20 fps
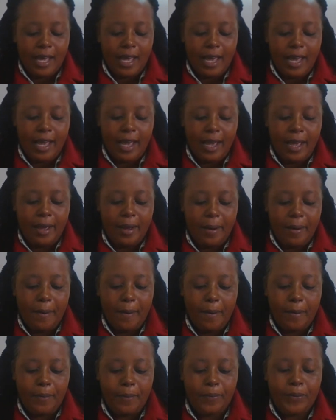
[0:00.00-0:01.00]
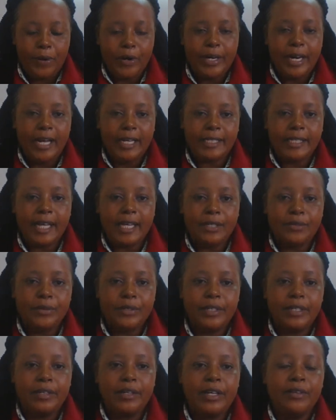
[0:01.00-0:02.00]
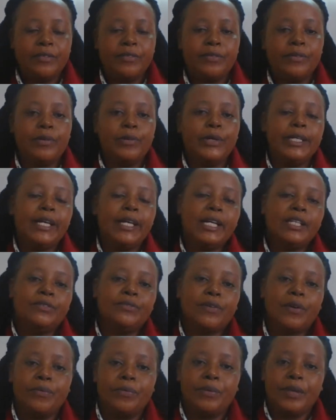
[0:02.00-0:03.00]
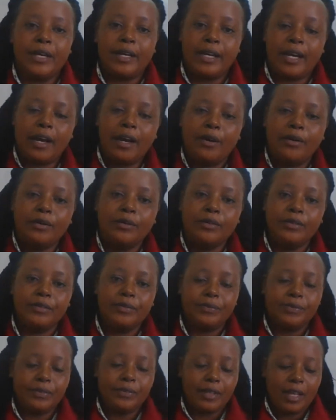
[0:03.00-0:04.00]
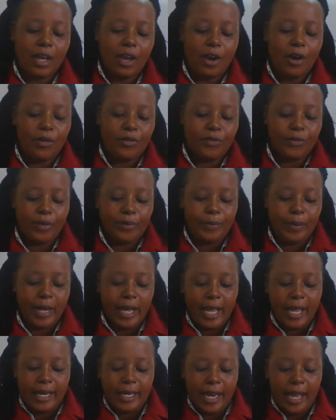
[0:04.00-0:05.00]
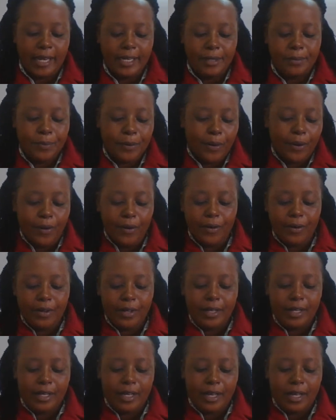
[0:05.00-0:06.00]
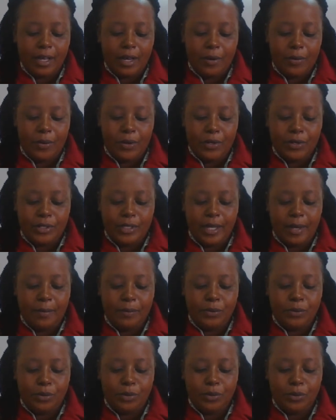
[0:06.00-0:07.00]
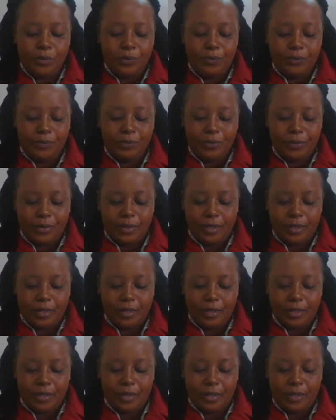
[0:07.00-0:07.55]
A product that we get from the cow or from an animal, we use them to